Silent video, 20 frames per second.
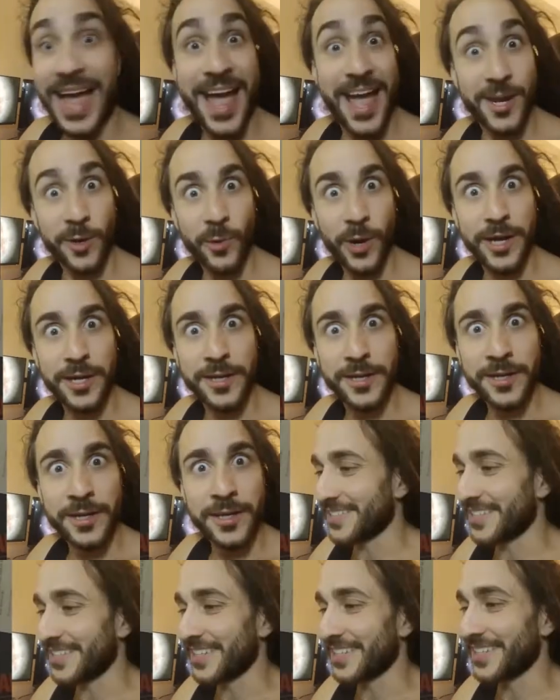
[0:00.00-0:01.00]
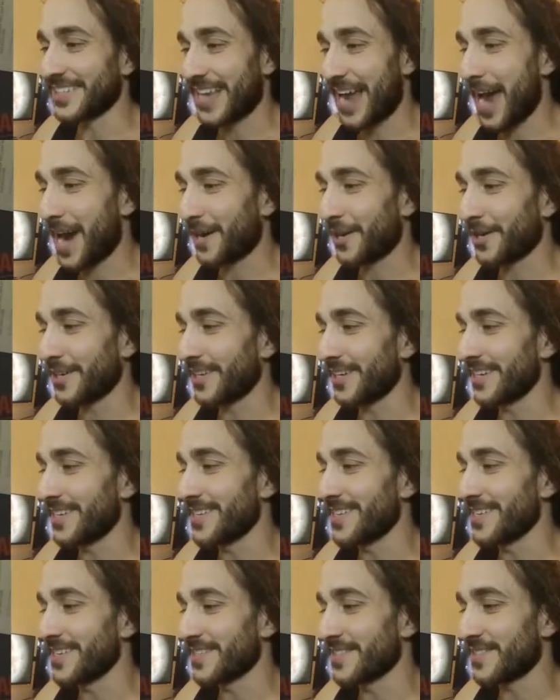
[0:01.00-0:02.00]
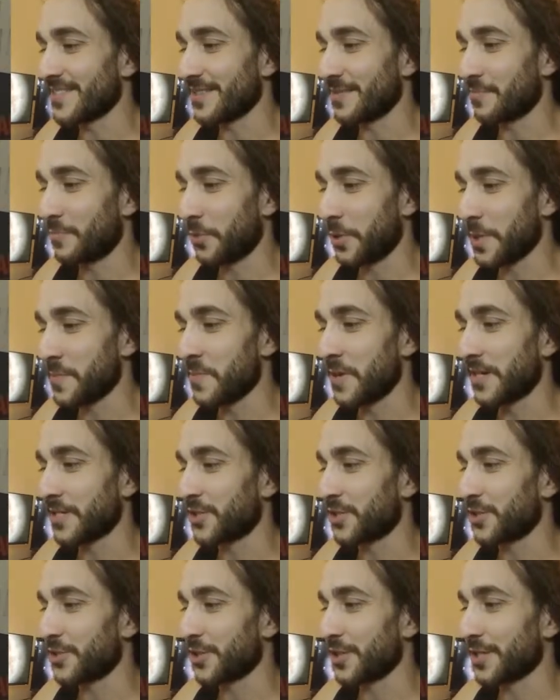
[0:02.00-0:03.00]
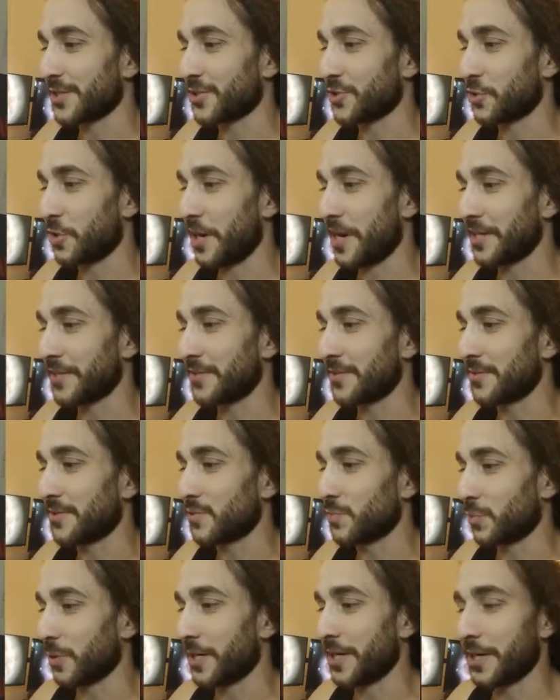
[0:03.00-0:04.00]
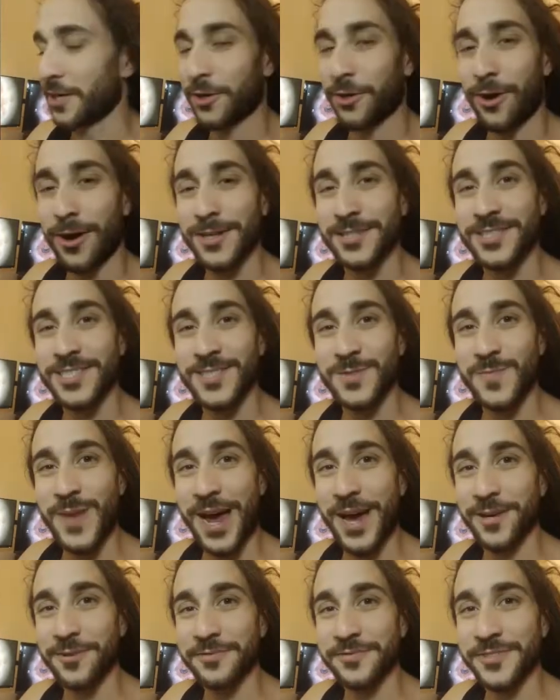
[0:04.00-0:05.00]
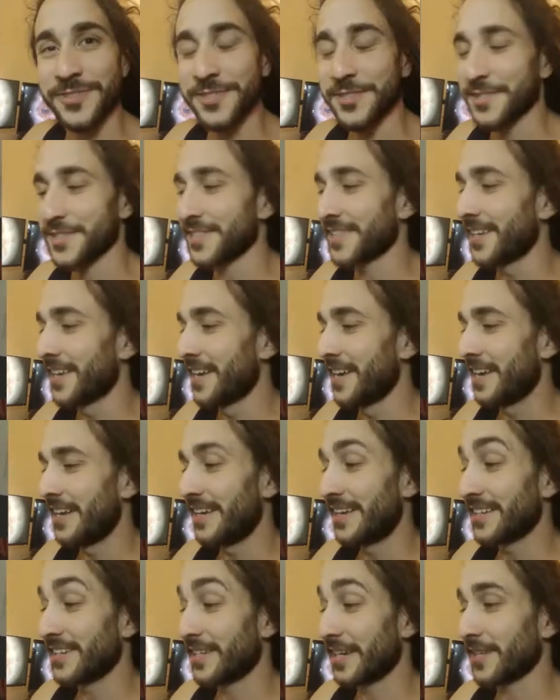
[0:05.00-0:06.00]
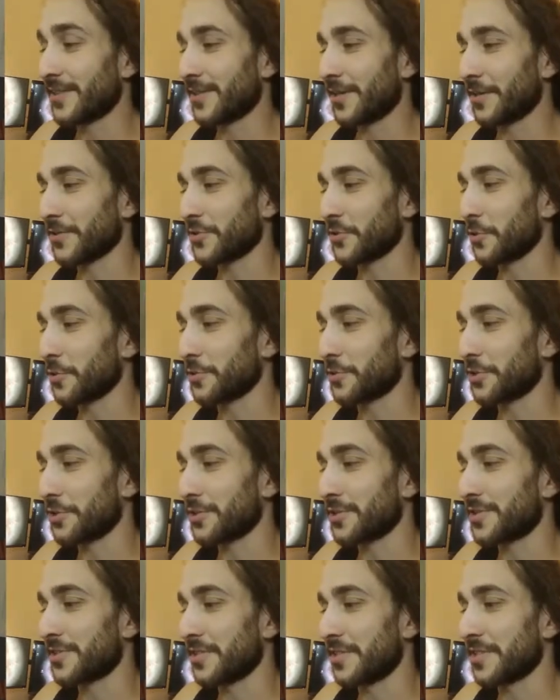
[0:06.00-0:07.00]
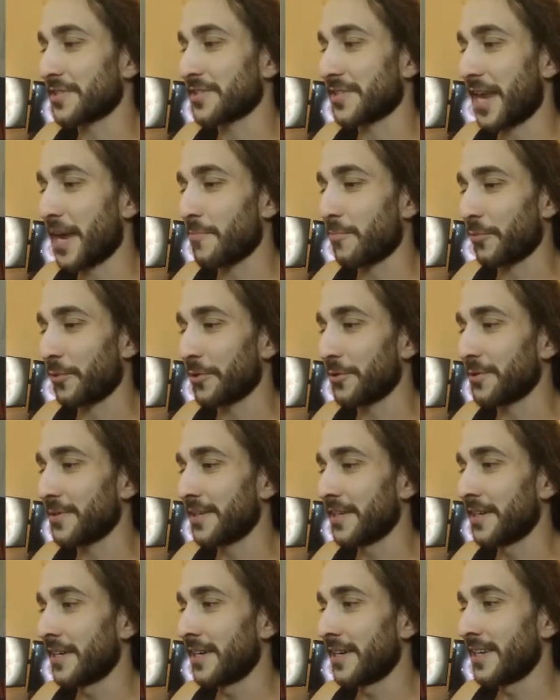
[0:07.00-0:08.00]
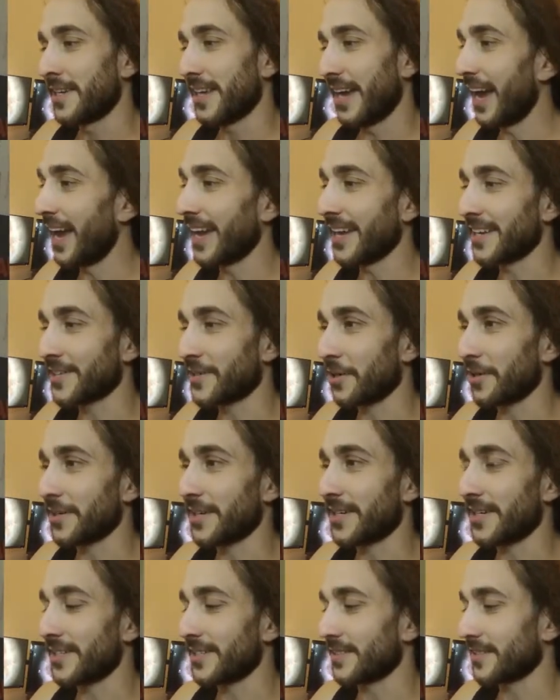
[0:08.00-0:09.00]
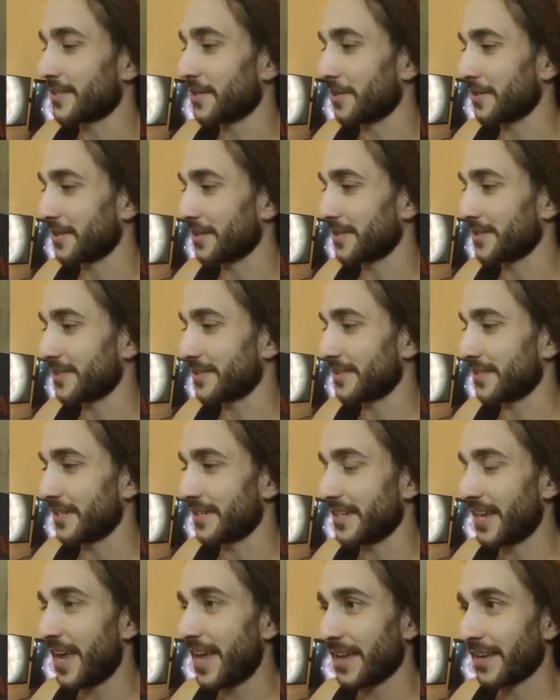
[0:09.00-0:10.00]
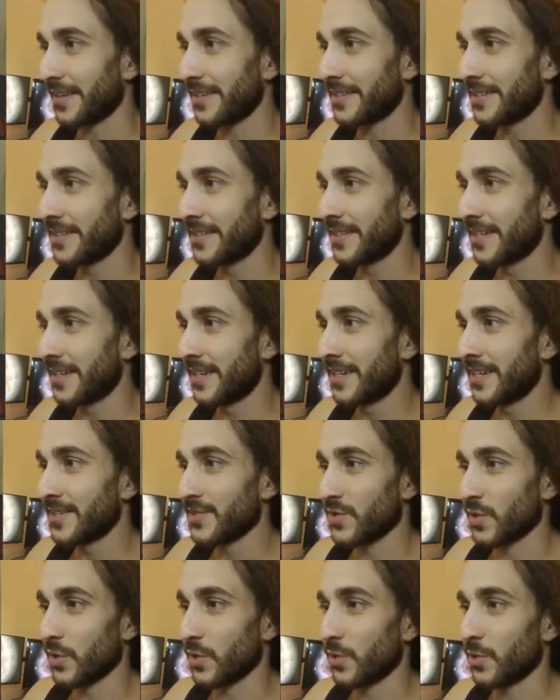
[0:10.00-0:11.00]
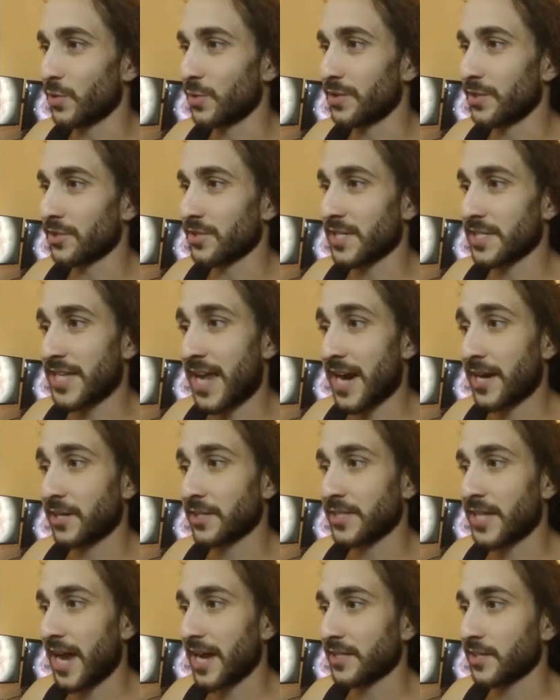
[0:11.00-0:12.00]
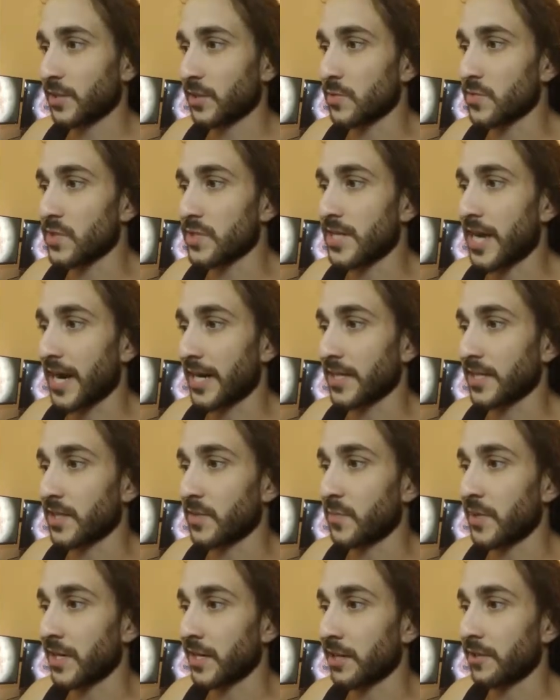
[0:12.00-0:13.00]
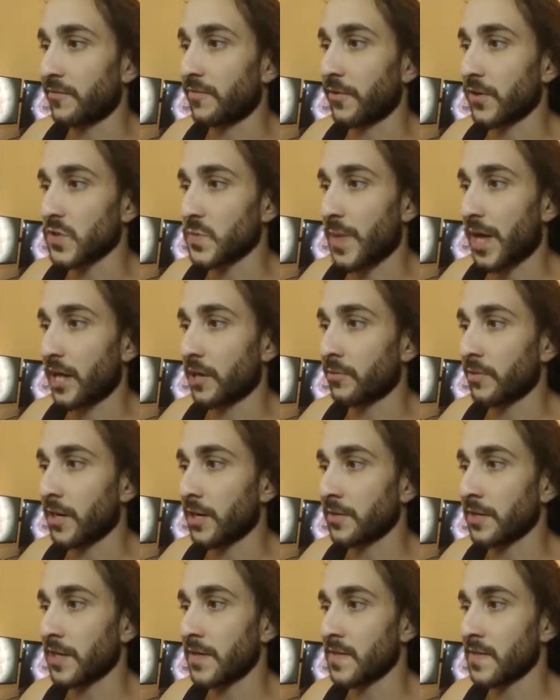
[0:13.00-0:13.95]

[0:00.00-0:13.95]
Anyway, the attacker is pretty much just trying to sprint across this battlefield, get their soldiers to the escape route, and call it a day. So there's an attacker tactic. Use the tactic at the beginning of the first battle round.